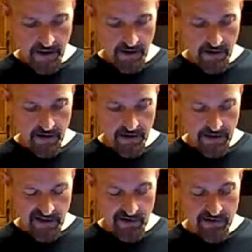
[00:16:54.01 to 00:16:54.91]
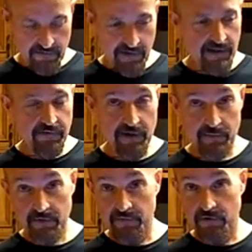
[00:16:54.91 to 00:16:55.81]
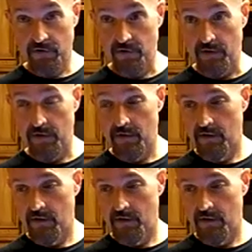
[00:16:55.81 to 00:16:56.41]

and only 5 grams of sugar,